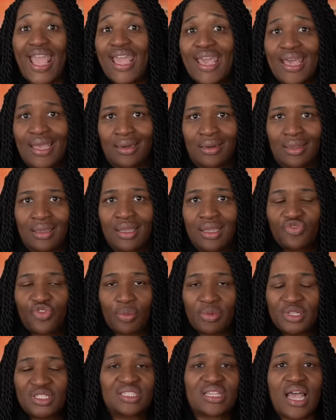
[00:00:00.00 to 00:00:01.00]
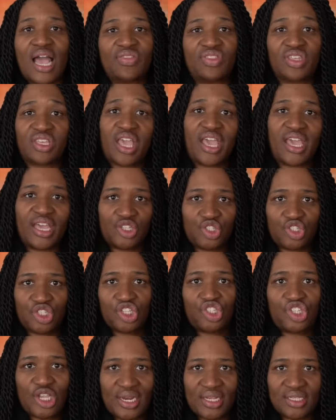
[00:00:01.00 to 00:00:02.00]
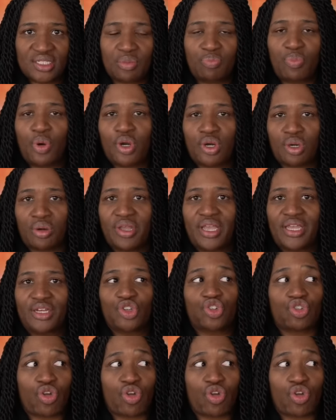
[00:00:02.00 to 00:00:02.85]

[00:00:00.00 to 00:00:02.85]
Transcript: and from inside the cage that Jadis had put her in,